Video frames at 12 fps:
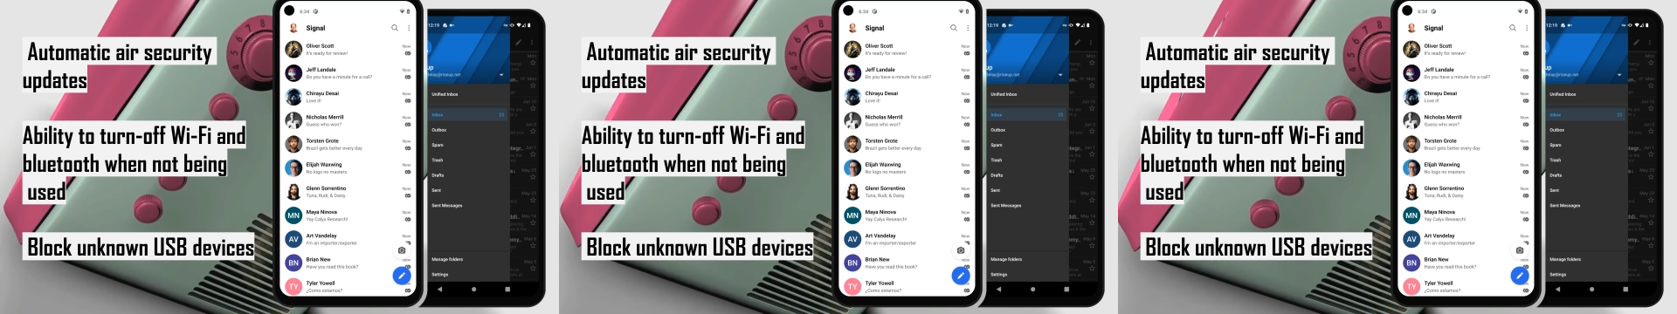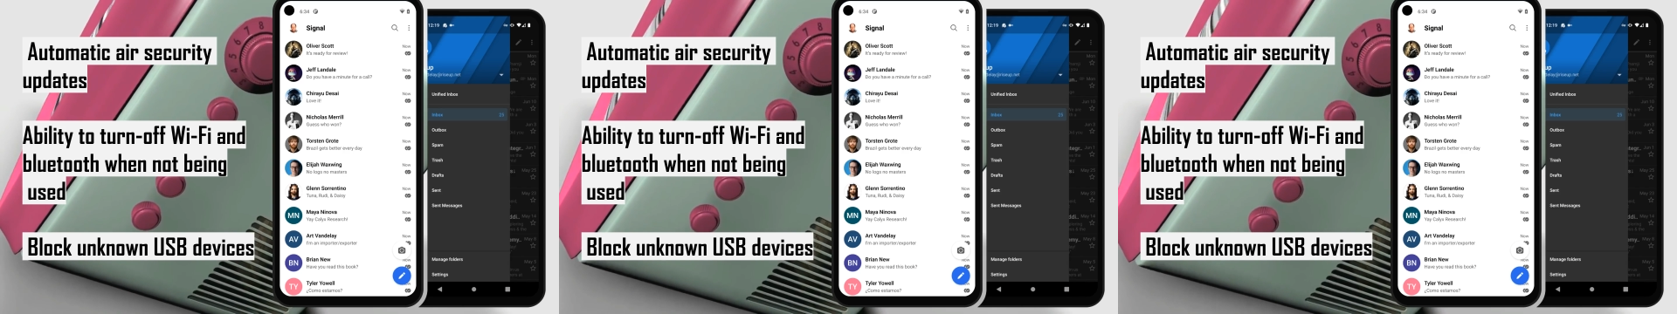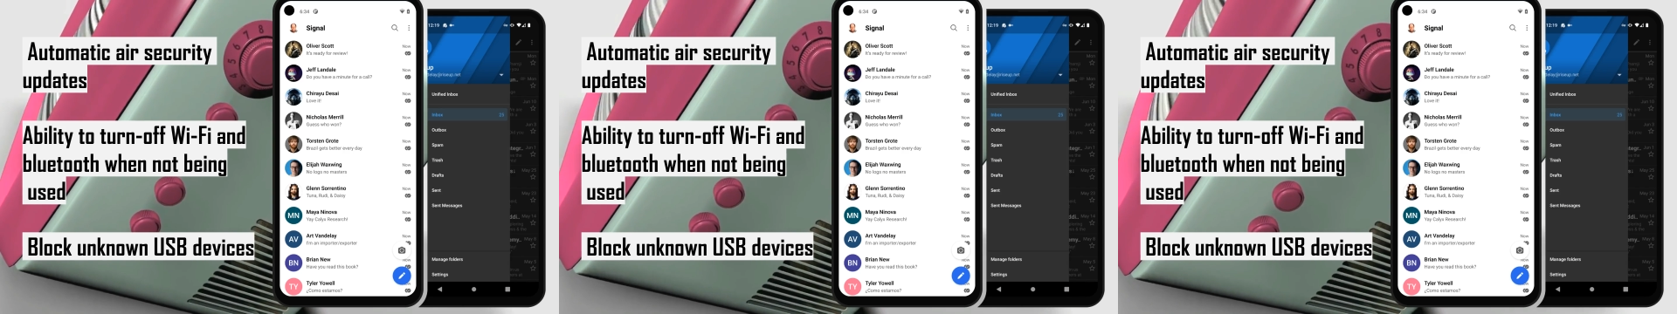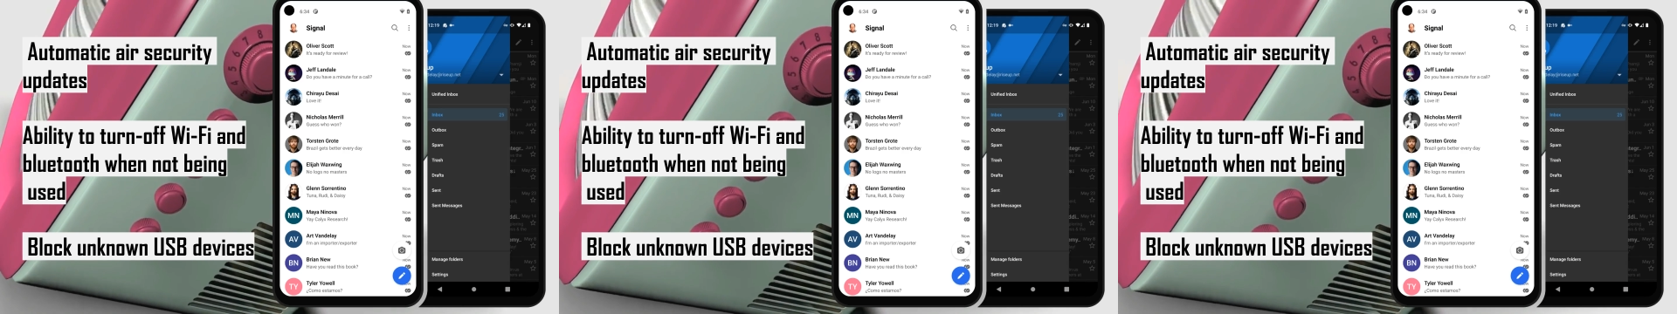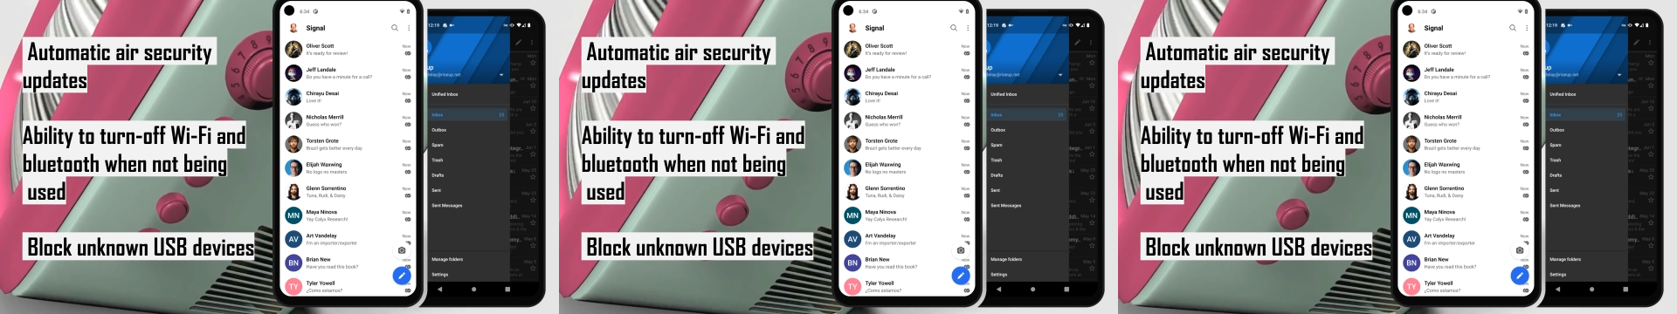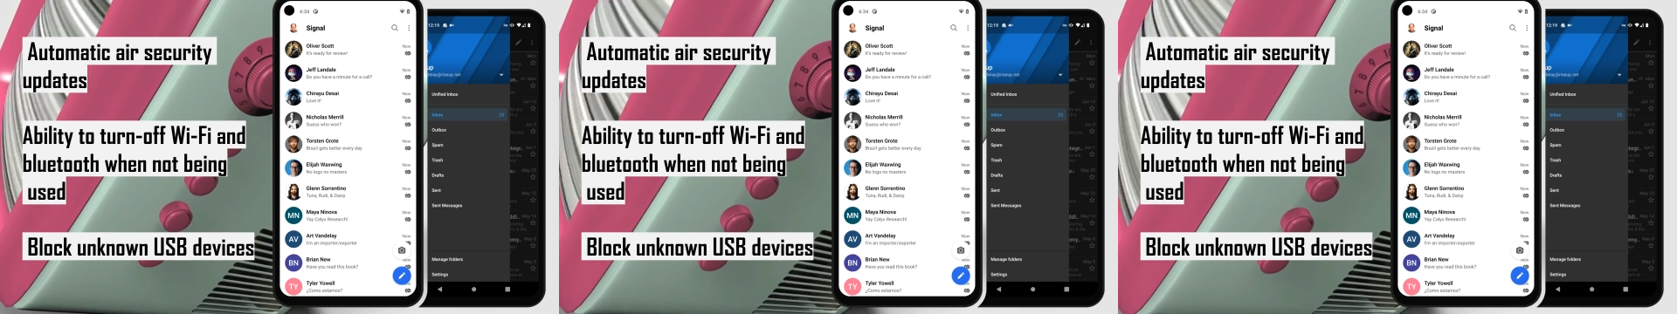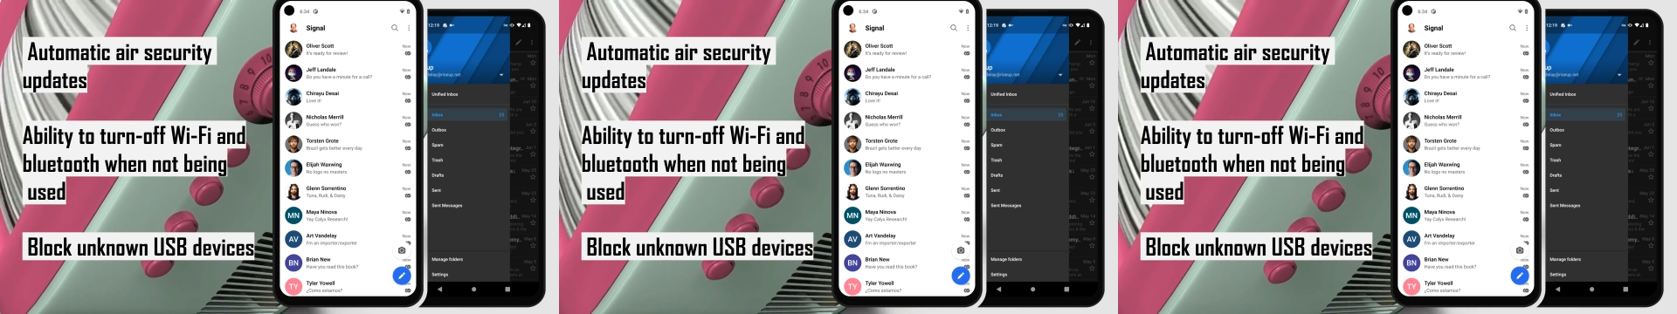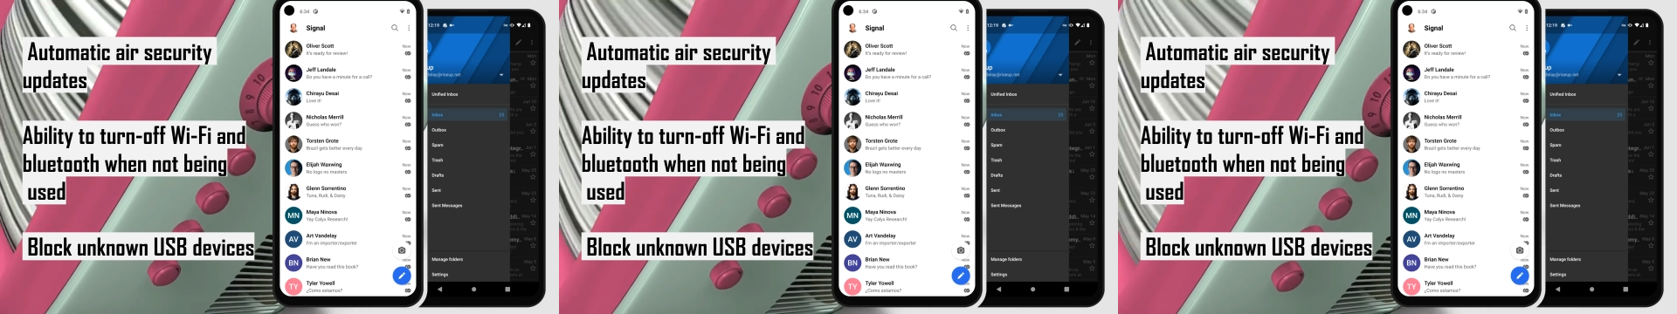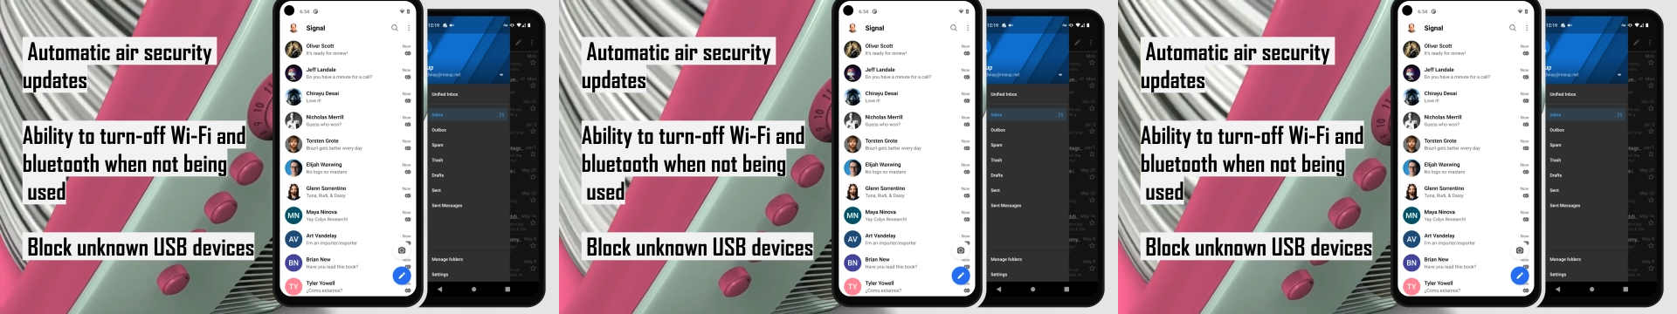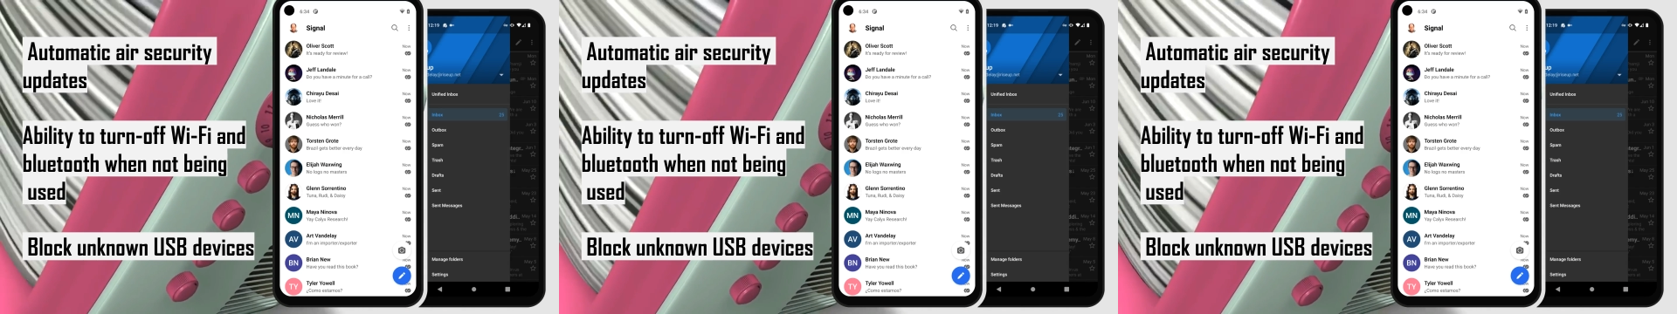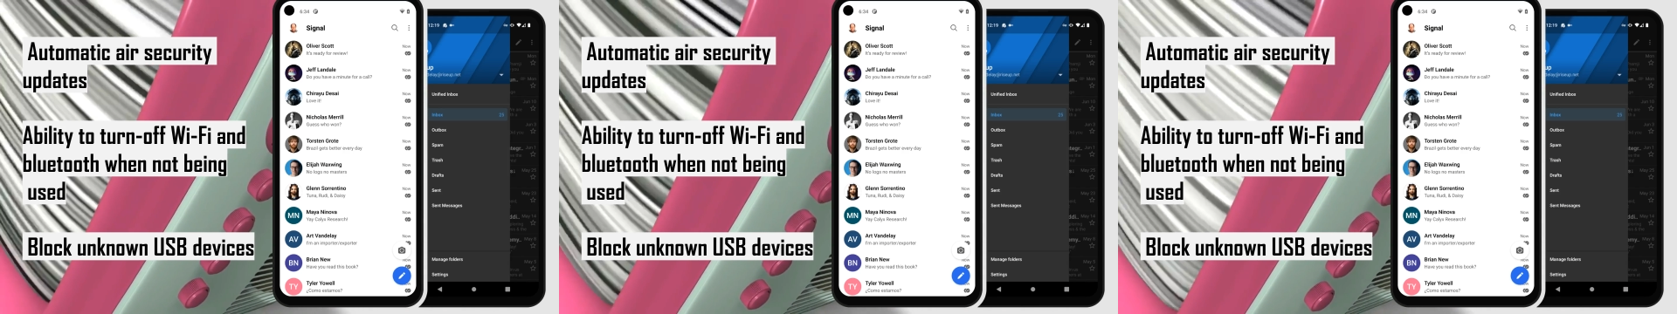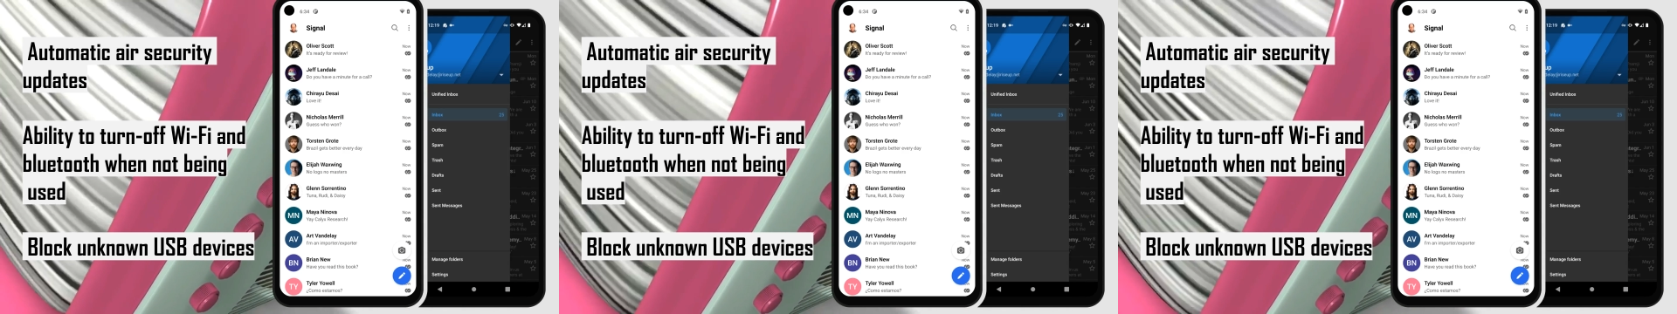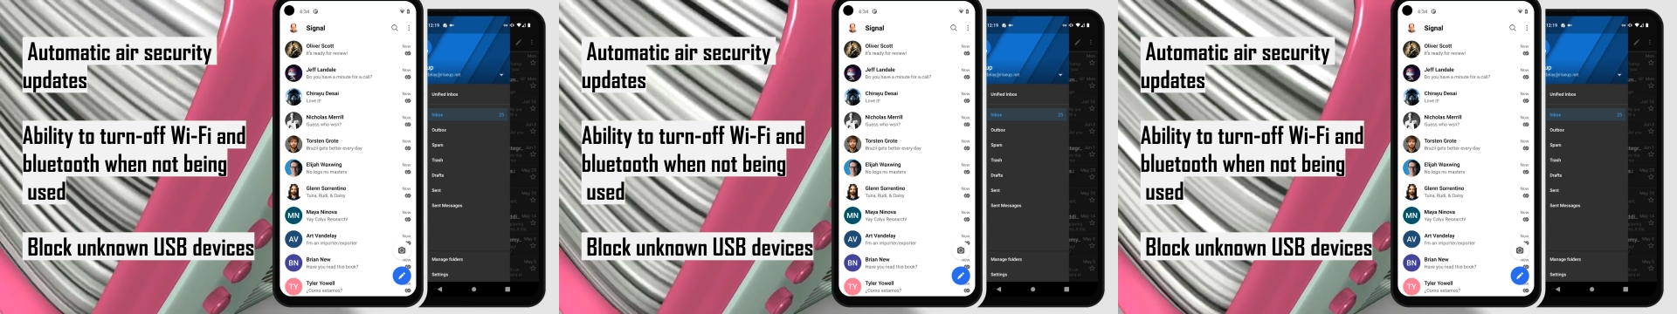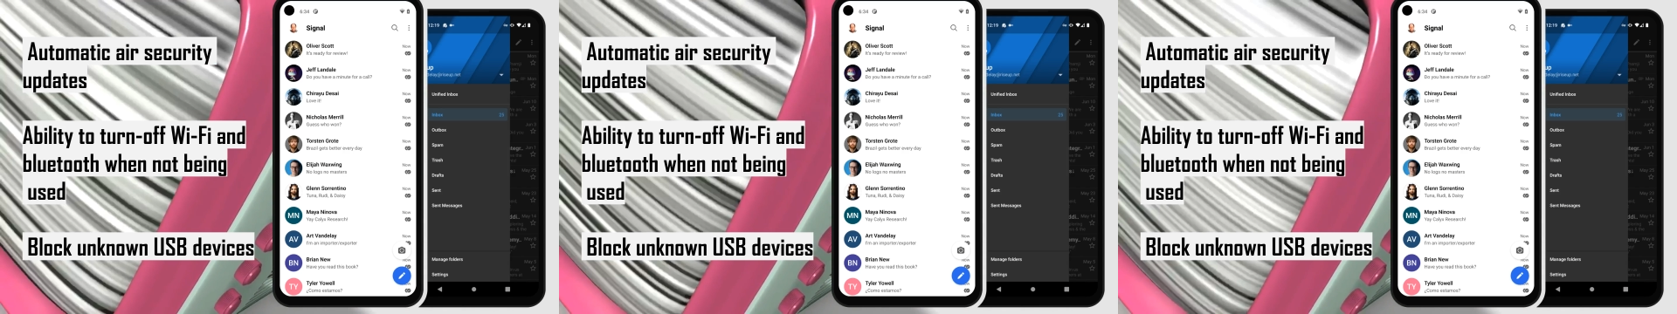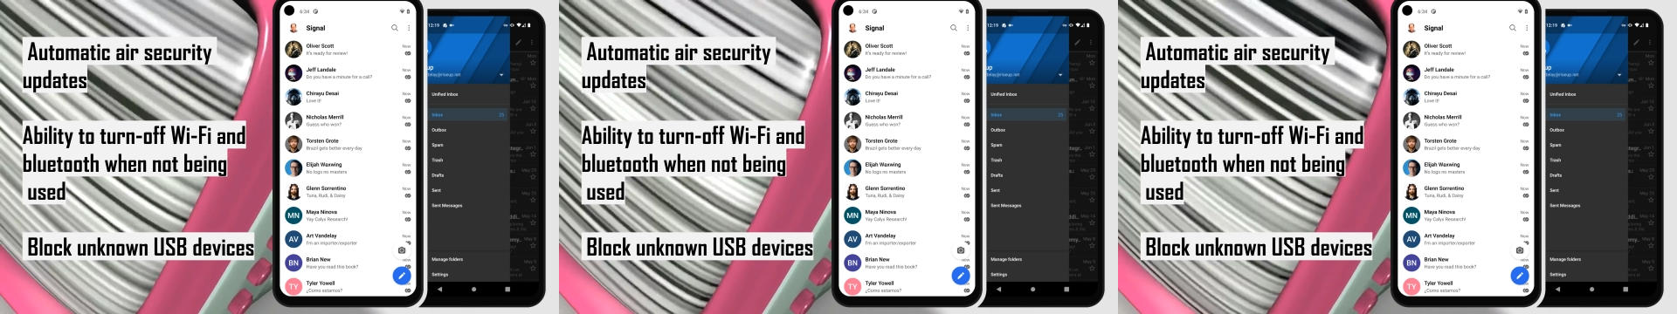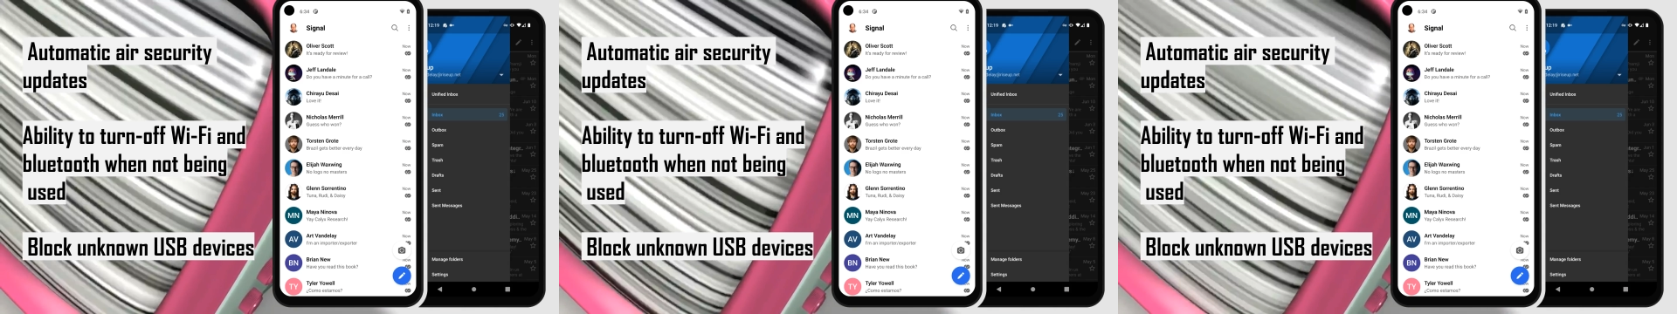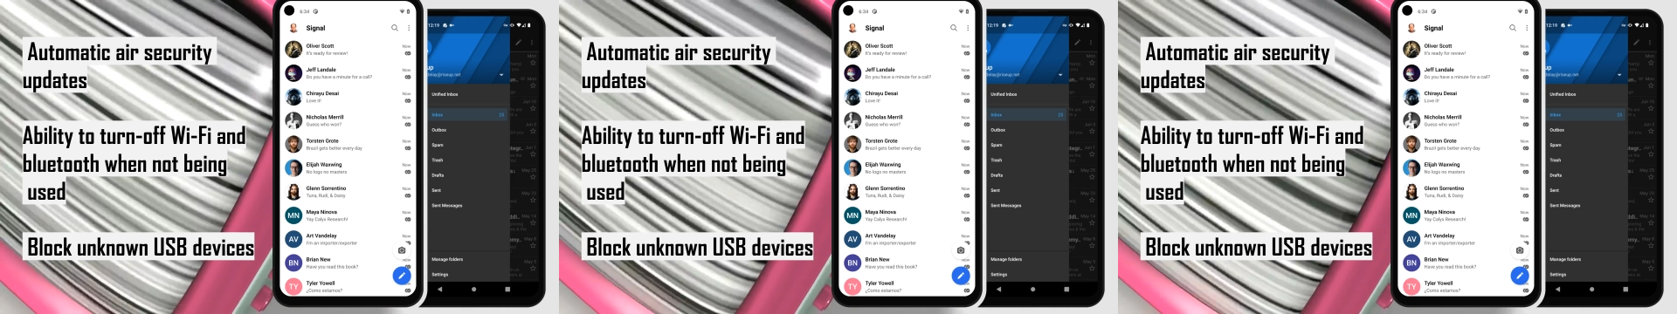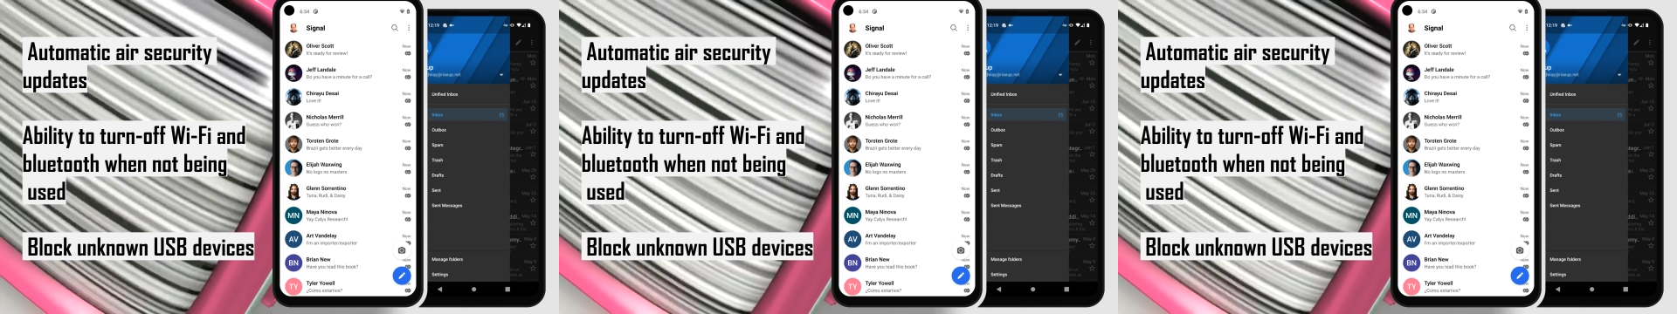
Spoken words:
Nobody's mouth can be seen.